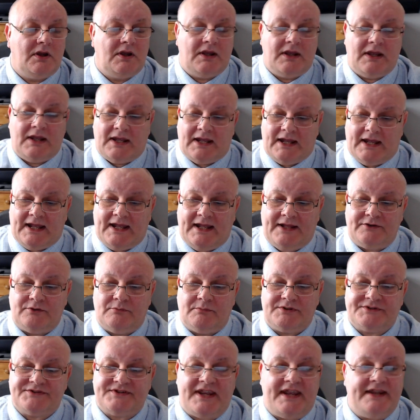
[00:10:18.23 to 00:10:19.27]
Number
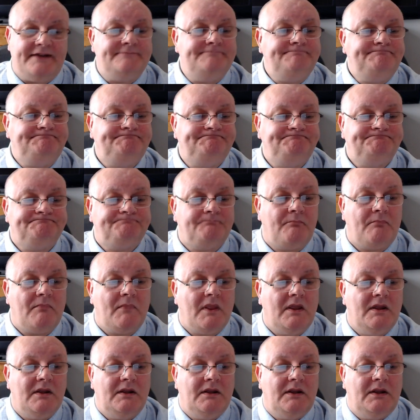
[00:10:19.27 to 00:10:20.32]
10.
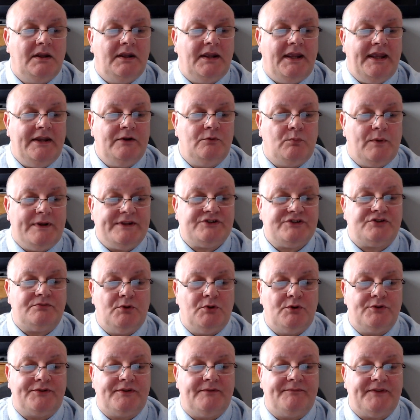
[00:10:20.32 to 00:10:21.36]
In which
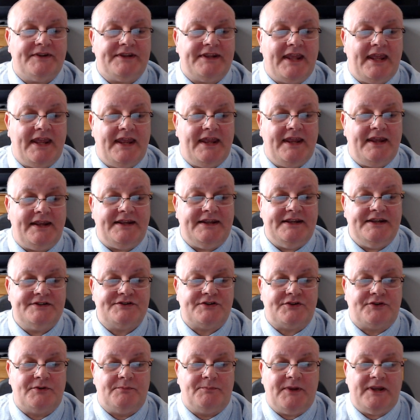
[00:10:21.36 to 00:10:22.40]
month of the year is
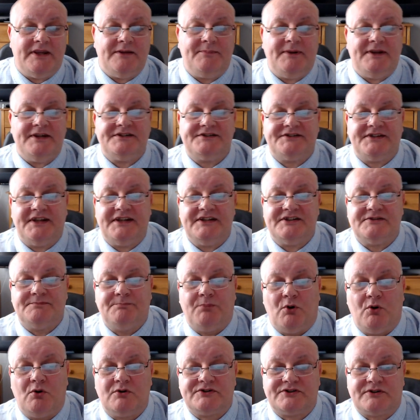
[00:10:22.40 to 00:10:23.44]
the BBC
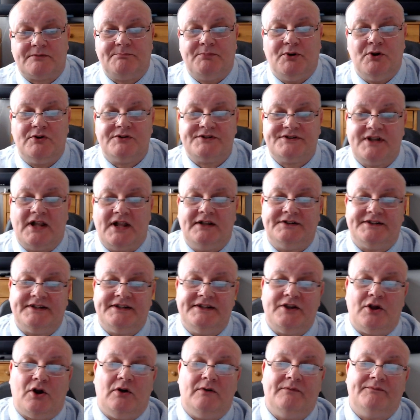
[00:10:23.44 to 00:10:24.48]
Sports Personality
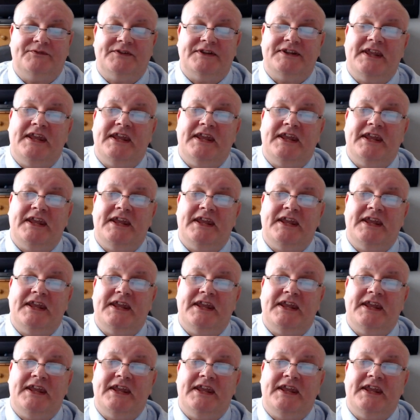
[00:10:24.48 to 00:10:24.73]
of the Year